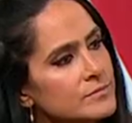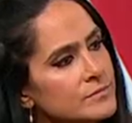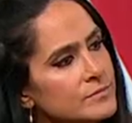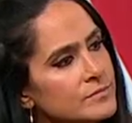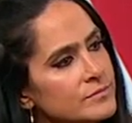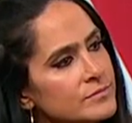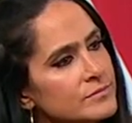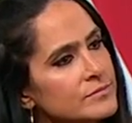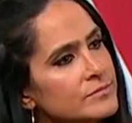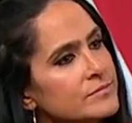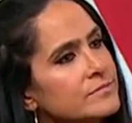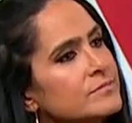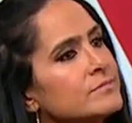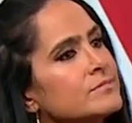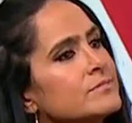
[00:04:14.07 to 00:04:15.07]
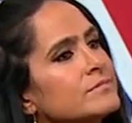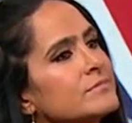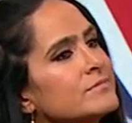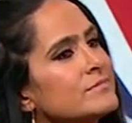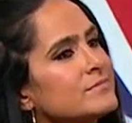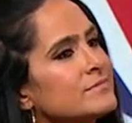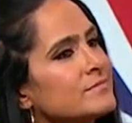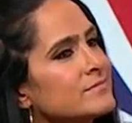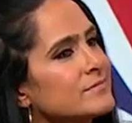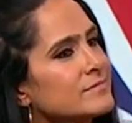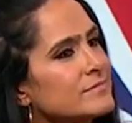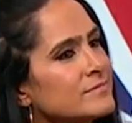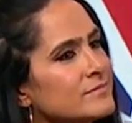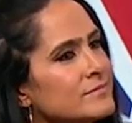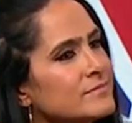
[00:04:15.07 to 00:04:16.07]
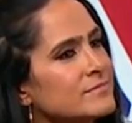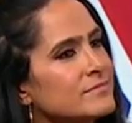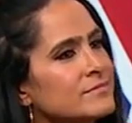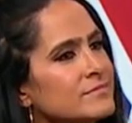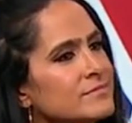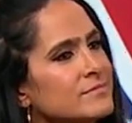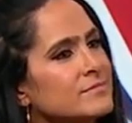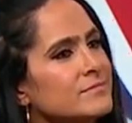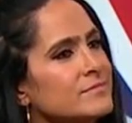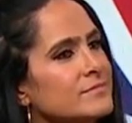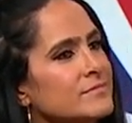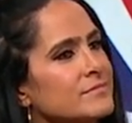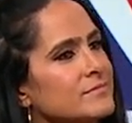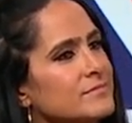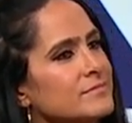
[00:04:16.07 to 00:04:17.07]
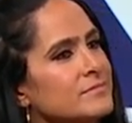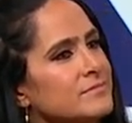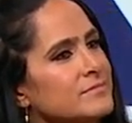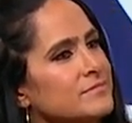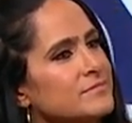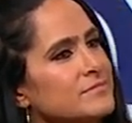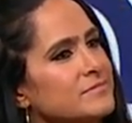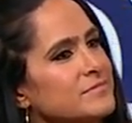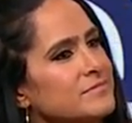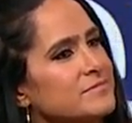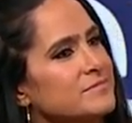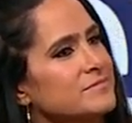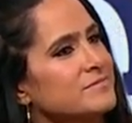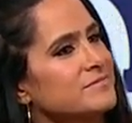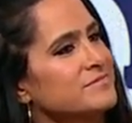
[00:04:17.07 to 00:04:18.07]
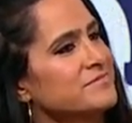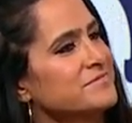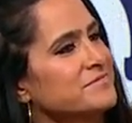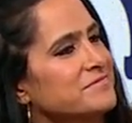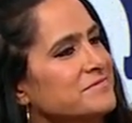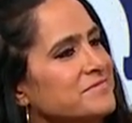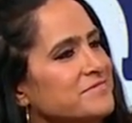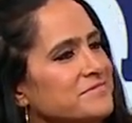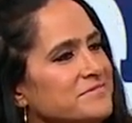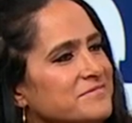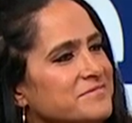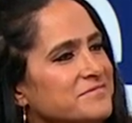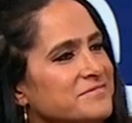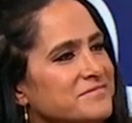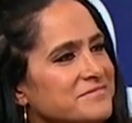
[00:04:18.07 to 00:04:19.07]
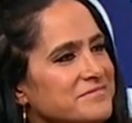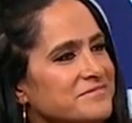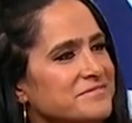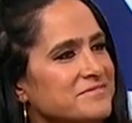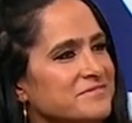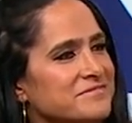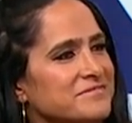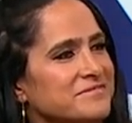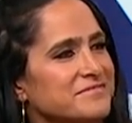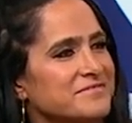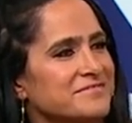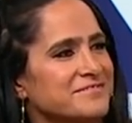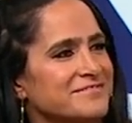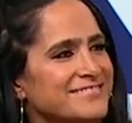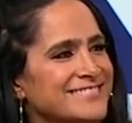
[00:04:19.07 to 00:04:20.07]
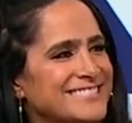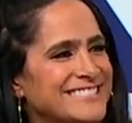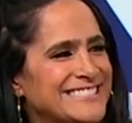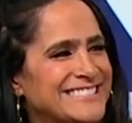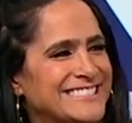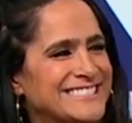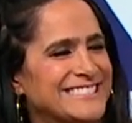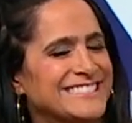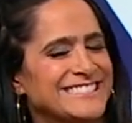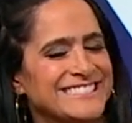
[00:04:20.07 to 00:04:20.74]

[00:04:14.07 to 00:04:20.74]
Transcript: [no speech]